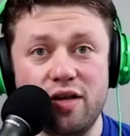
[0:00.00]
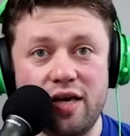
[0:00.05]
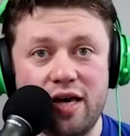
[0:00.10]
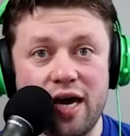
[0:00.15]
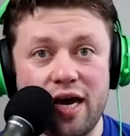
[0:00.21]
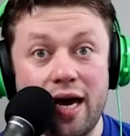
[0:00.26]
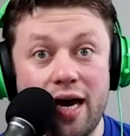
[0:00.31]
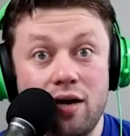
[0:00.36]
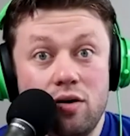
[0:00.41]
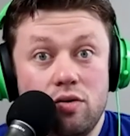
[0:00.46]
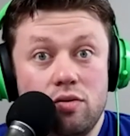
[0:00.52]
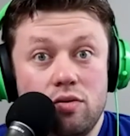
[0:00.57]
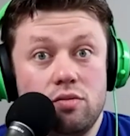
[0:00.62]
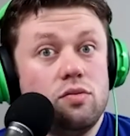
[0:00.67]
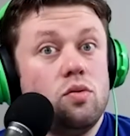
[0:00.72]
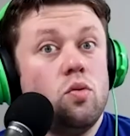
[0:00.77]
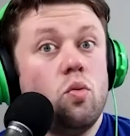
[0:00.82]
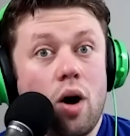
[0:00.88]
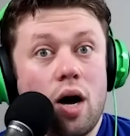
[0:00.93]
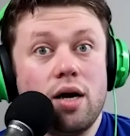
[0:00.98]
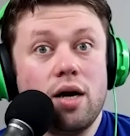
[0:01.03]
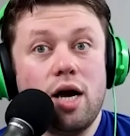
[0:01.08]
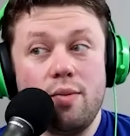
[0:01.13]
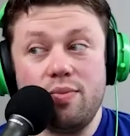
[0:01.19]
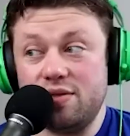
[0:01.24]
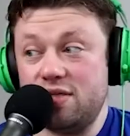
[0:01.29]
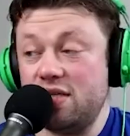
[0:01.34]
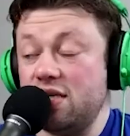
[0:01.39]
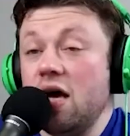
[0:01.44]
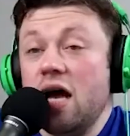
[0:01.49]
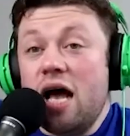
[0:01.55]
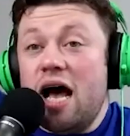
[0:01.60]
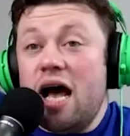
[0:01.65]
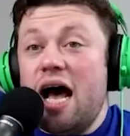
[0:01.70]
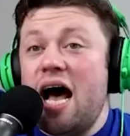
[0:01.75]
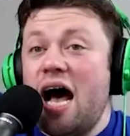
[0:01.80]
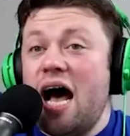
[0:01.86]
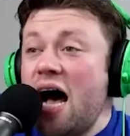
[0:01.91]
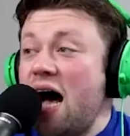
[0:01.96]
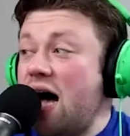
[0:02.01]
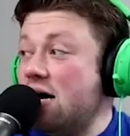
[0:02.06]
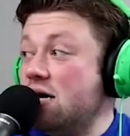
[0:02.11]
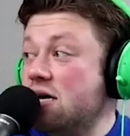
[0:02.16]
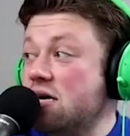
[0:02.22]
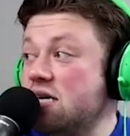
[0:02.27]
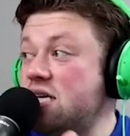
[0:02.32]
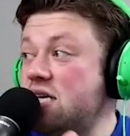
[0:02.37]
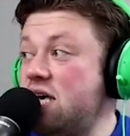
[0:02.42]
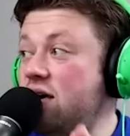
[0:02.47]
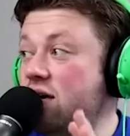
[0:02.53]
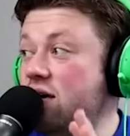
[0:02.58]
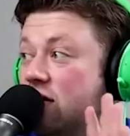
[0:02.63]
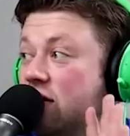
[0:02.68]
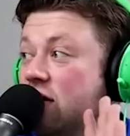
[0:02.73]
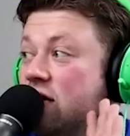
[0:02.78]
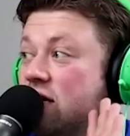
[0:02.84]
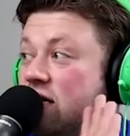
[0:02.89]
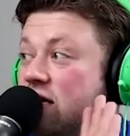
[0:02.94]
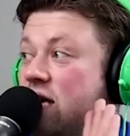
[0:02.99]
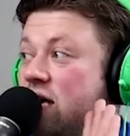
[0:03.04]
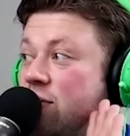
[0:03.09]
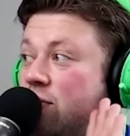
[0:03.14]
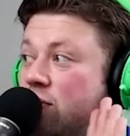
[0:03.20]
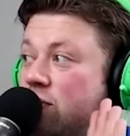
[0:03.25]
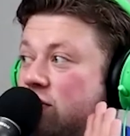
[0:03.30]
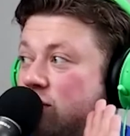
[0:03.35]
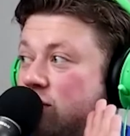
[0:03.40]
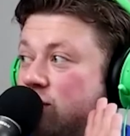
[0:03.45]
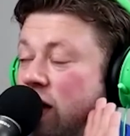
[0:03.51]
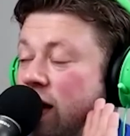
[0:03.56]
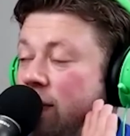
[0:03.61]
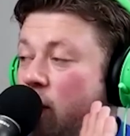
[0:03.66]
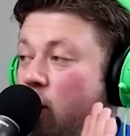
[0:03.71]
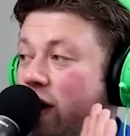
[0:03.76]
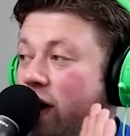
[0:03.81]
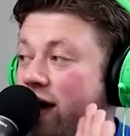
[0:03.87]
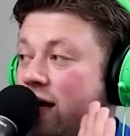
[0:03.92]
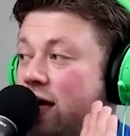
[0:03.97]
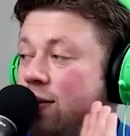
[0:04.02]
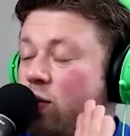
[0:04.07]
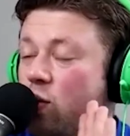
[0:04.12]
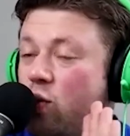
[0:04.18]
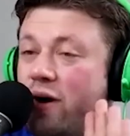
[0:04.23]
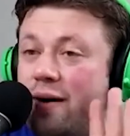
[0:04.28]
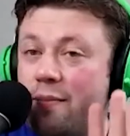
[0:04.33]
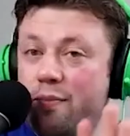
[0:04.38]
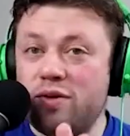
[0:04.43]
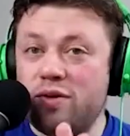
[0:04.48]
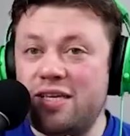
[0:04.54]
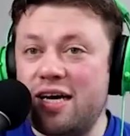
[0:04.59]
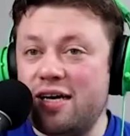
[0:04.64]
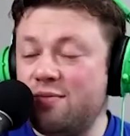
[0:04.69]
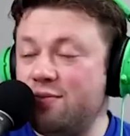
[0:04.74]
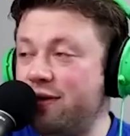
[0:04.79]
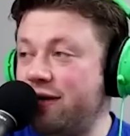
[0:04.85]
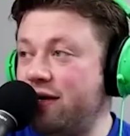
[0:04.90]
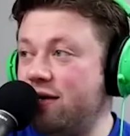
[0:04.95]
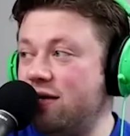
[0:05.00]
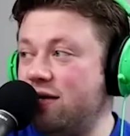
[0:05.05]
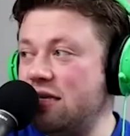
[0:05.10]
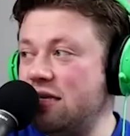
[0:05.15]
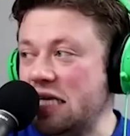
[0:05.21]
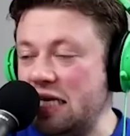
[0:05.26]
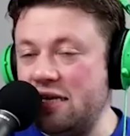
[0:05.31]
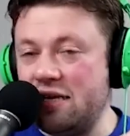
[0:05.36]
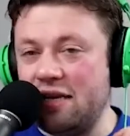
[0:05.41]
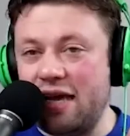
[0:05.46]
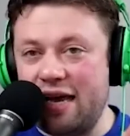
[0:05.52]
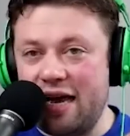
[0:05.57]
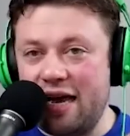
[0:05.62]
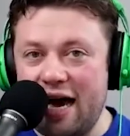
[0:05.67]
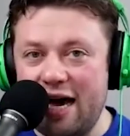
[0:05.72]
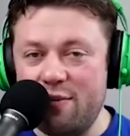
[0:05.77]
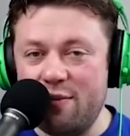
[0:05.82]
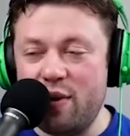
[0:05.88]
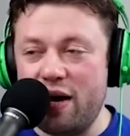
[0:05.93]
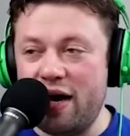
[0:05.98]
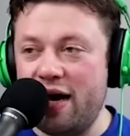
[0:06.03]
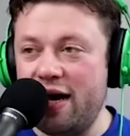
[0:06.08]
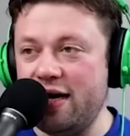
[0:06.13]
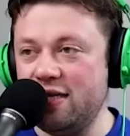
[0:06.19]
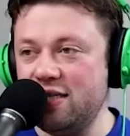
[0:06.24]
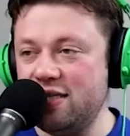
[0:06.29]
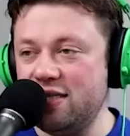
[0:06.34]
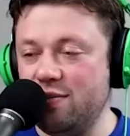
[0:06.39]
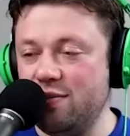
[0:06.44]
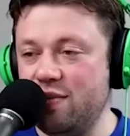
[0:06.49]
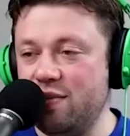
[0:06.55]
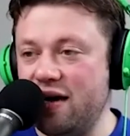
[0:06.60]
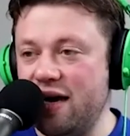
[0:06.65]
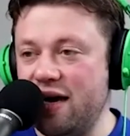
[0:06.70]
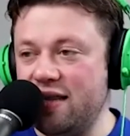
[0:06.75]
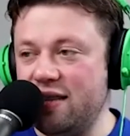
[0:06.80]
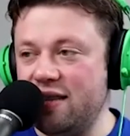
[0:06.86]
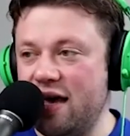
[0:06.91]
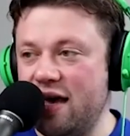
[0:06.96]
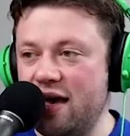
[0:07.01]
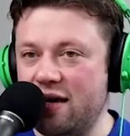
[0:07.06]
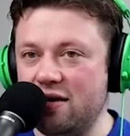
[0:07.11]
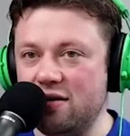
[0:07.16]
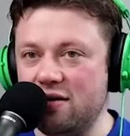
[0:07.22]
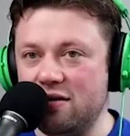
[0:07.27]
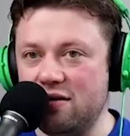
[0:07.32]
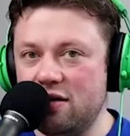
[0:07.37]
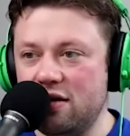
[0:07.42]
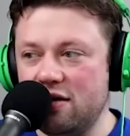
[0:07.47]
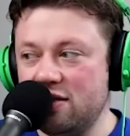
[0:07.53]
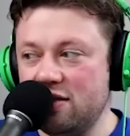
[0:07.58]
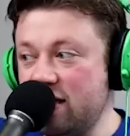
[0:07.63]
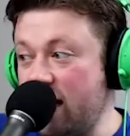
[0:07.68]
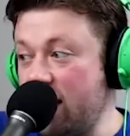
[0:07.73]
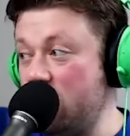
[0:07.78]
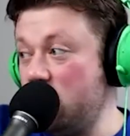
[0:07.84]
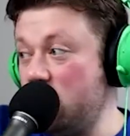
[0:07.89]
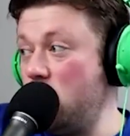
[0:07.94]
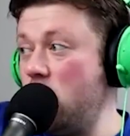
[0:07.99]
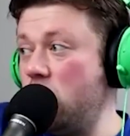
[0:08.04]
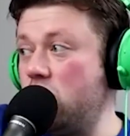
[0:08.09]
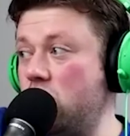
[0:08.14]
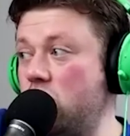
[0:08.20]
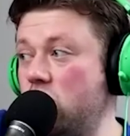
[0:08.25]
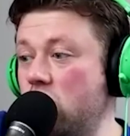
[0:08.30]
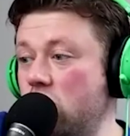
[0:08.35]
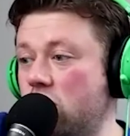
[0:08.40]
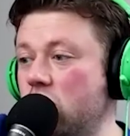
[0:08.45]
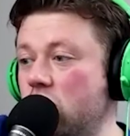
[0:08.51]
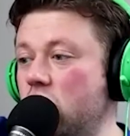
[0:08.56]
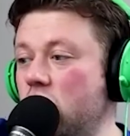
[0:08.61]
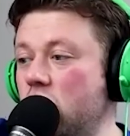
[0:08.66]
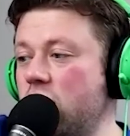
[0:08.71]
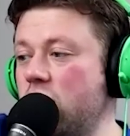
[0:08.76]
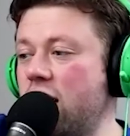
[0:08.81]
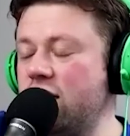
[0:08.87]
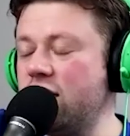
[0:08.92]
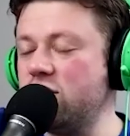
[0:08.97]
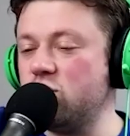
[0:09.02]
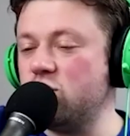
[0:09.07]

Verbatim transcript: guy walk up and say, ah, ah, keep, keep, keep away, keep away, protect me, and like hide behind him, and then say, look, look, look on his